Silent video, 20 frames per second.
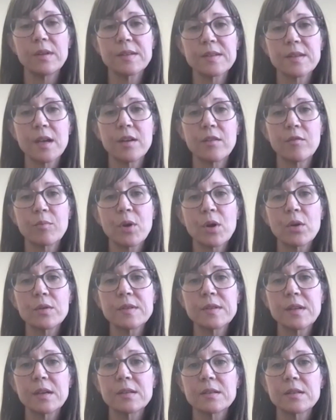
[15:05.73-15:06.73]
this kind of
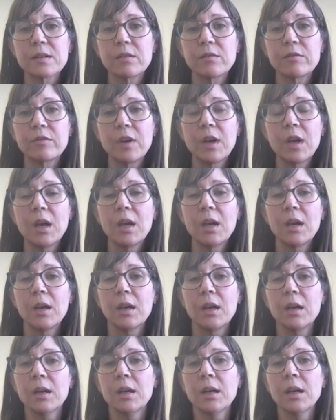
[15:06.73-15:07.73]
process
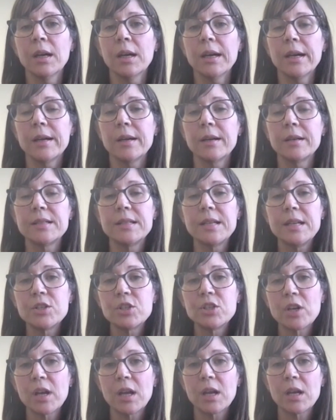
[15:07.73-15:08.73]
of
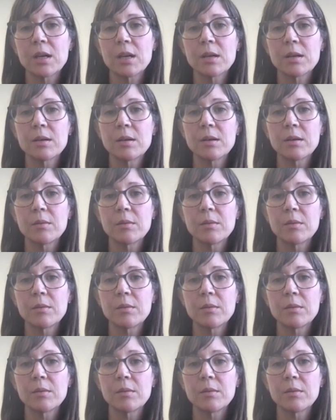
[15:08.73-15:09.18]
teaching